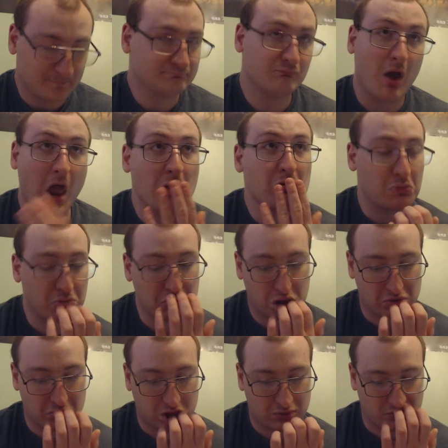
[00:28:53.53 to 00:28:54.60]
the
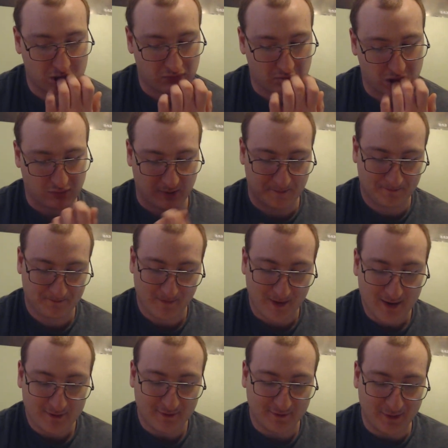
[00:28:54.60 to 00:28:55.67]

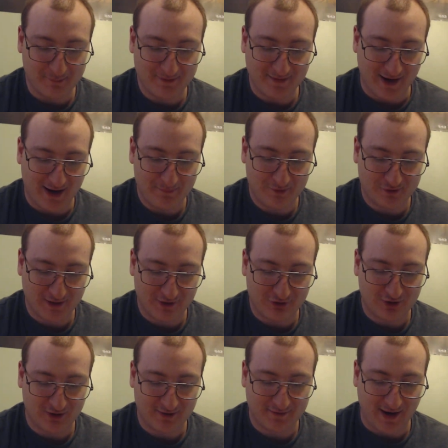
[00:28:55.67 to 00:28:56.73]
demons aimed their death
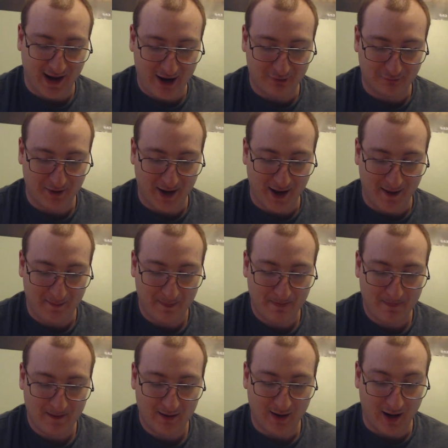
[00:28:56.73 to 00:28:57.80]
guns at Ray
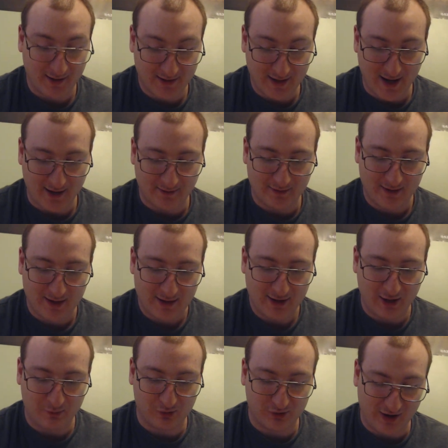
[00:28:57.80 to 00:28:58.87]
again, yet
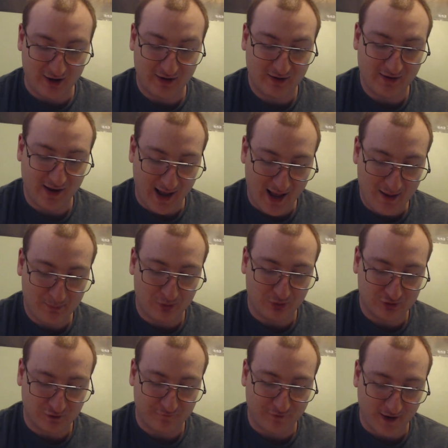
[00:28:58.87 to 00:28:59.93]
were unable
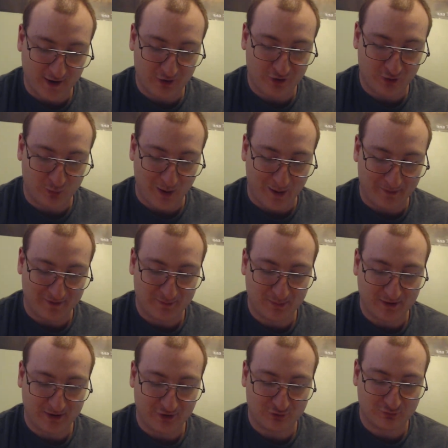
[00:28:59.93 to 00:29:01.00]
to fire their weapons
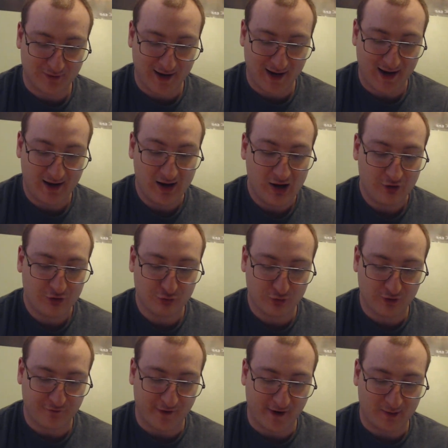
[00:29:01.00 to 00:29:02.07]
because Ray threw the
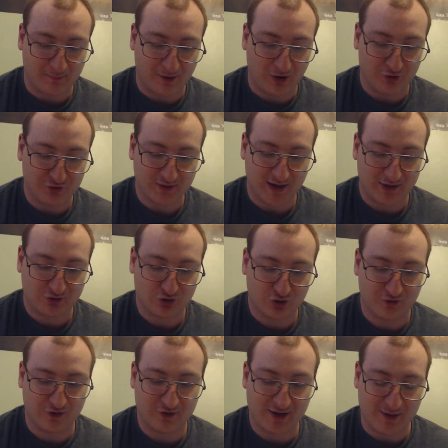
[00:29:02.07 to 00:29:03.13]
fireballs and turned
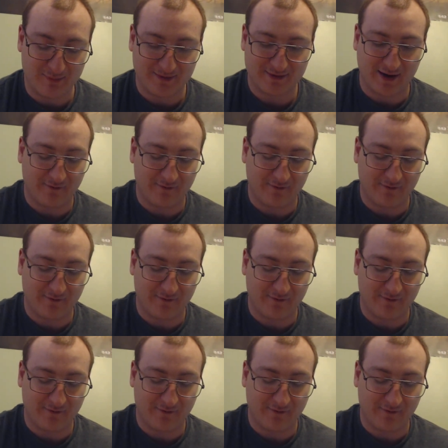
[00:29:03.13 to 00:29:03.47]
the demons on